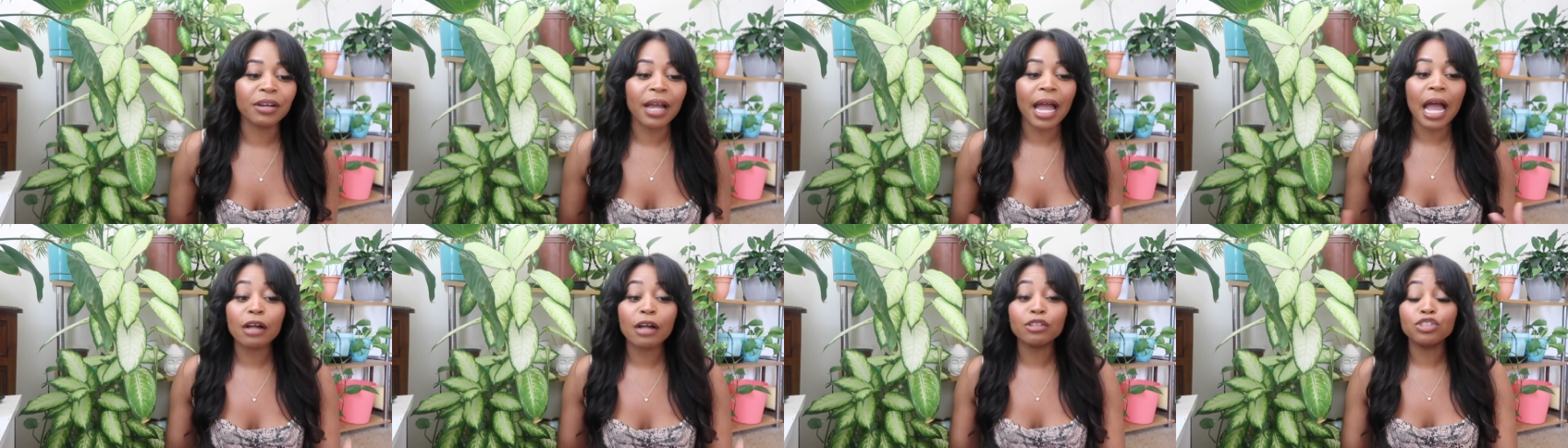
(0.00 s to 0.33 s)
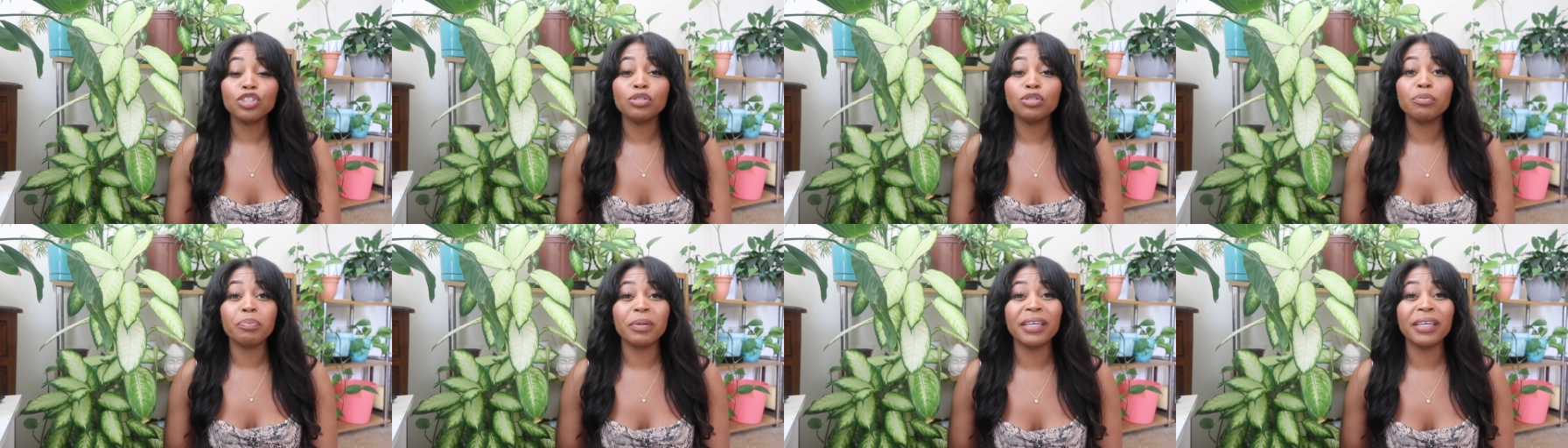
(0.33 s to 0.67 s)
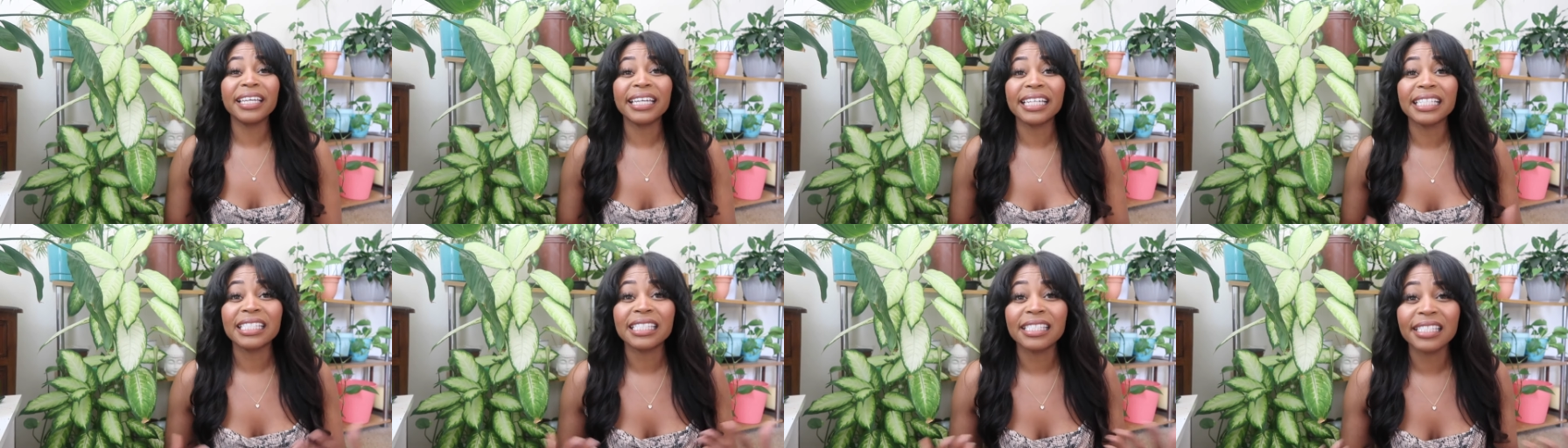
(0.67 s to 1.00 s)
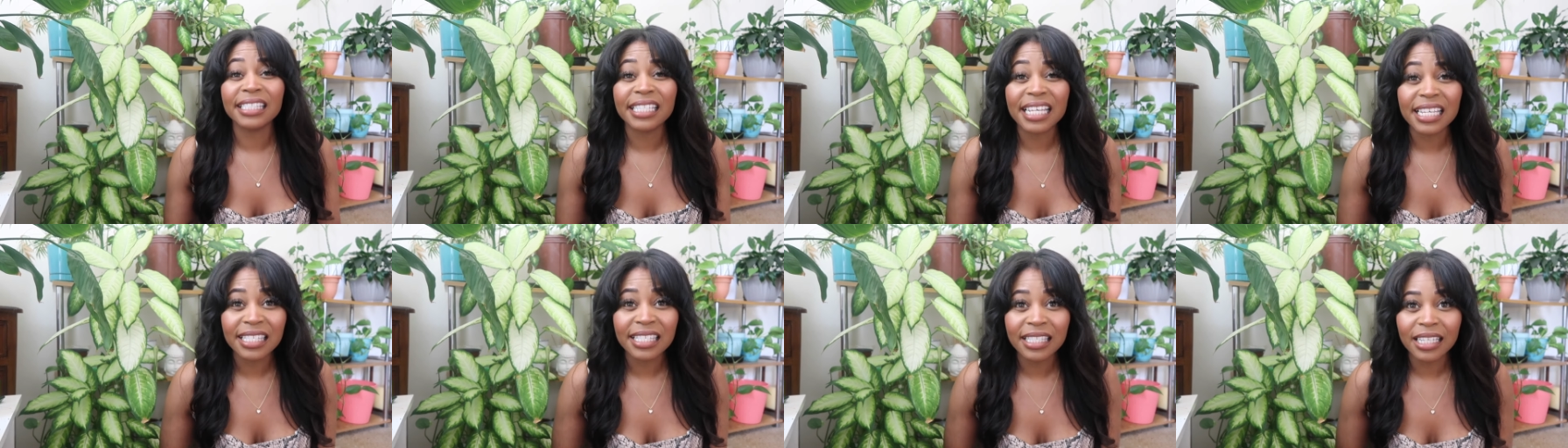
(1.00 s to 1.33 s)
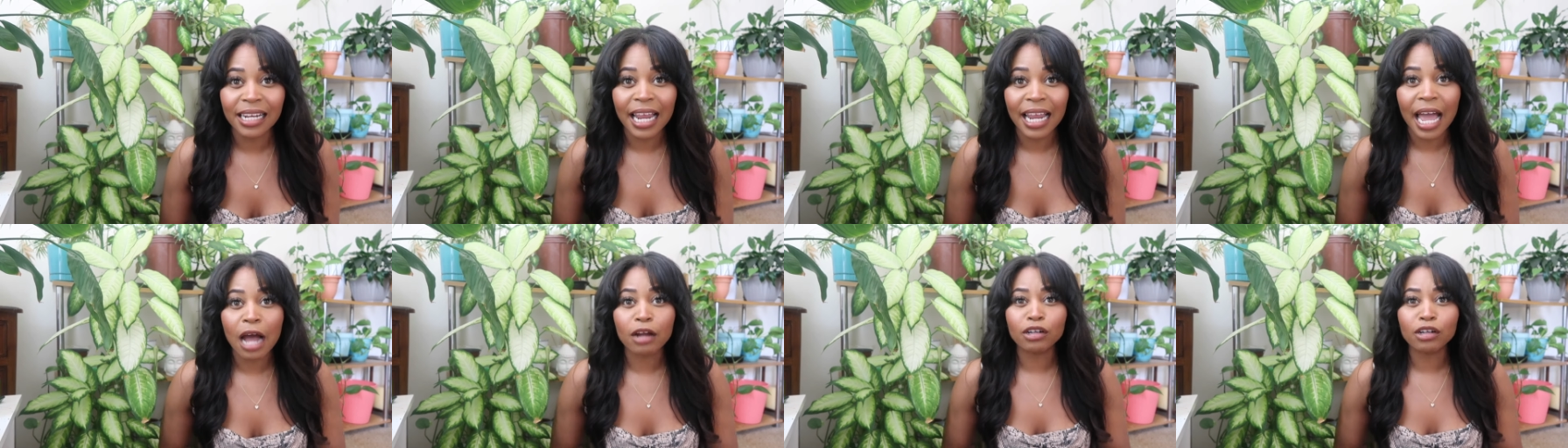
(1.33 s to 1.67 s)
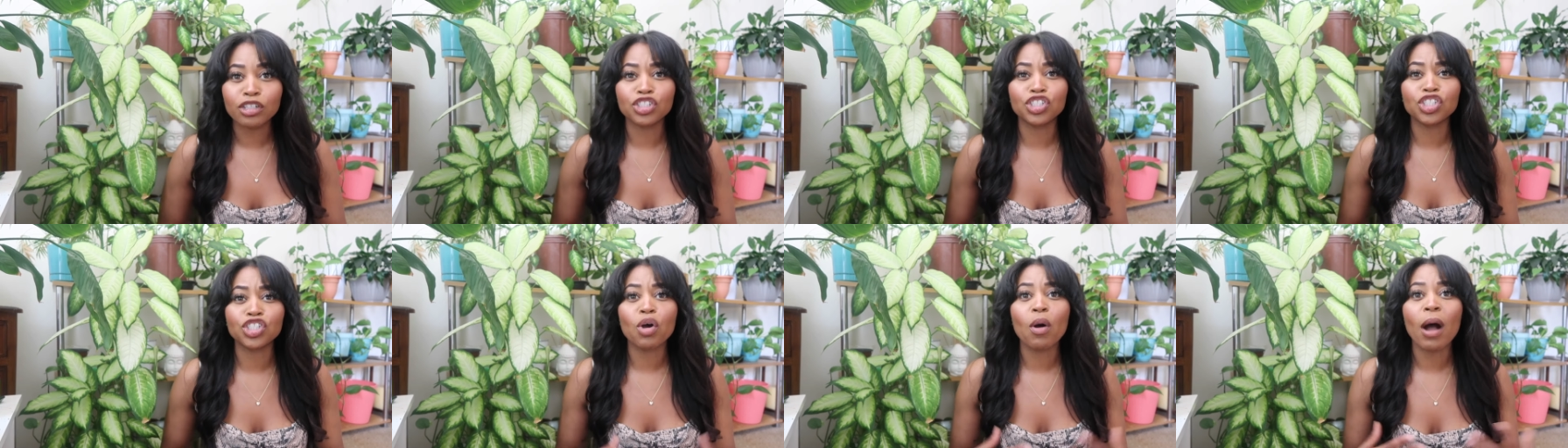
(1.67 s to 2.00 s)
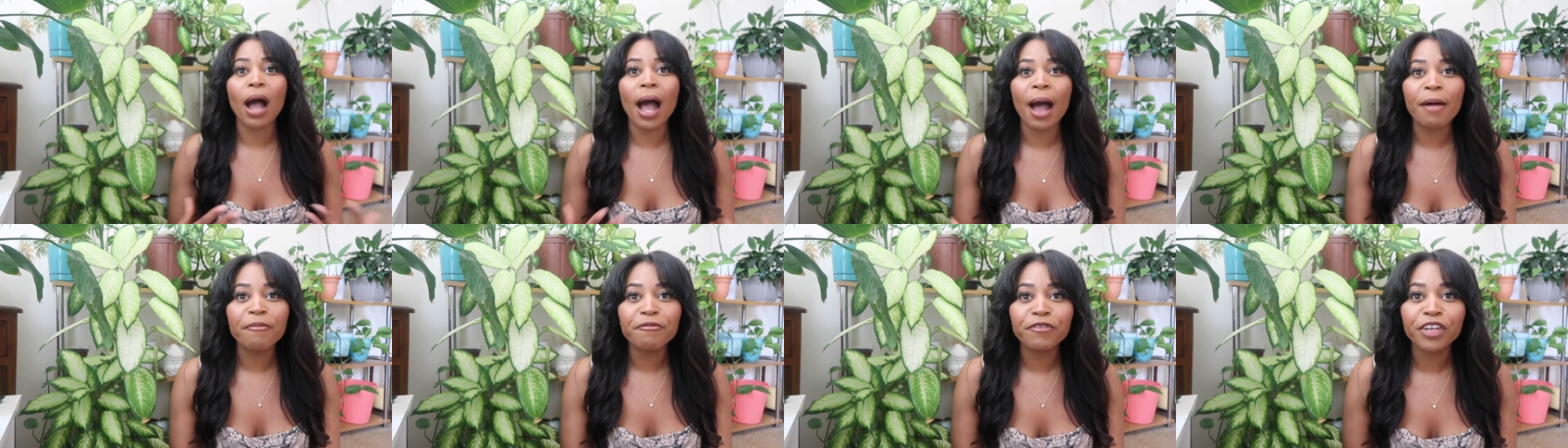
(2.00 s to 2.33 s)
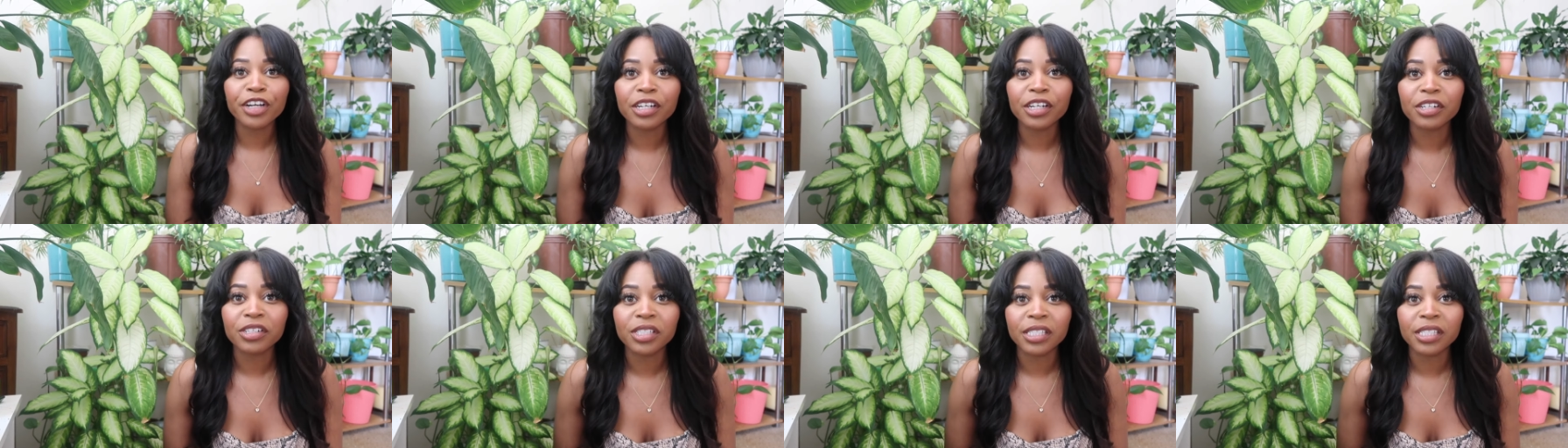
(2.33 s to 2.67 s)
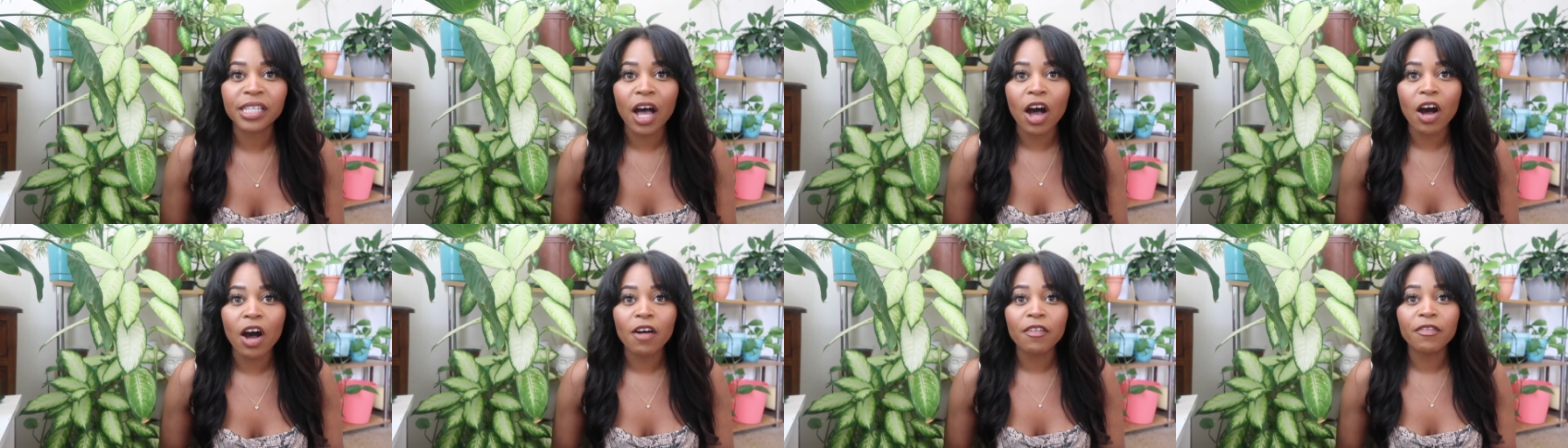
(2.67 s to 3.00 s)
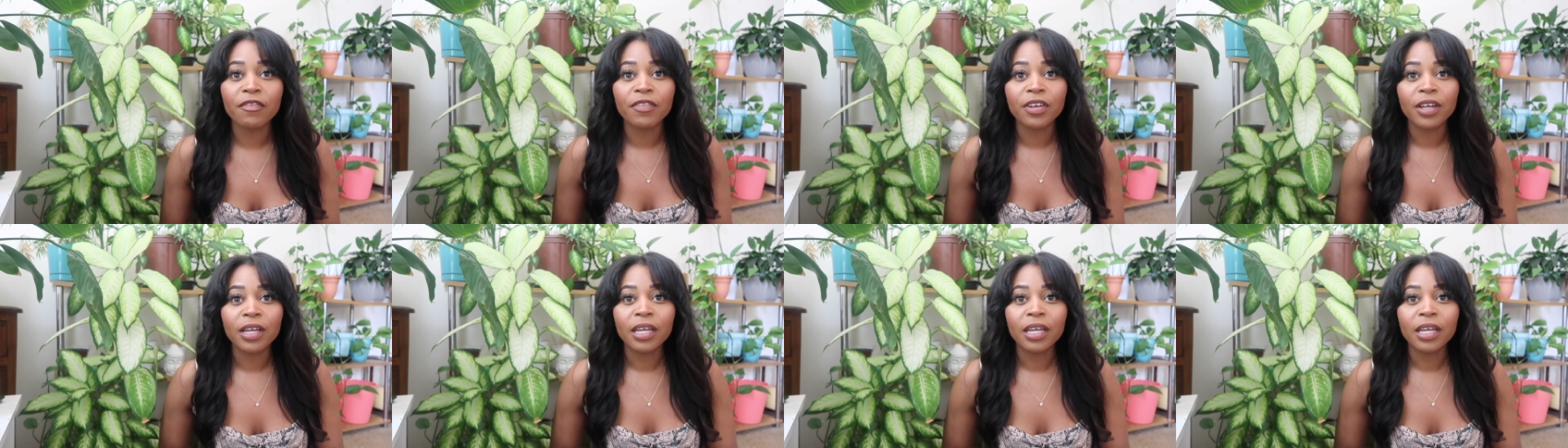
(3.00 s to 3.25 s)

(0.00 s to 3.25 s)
how to be consistent, how to show up for yourself.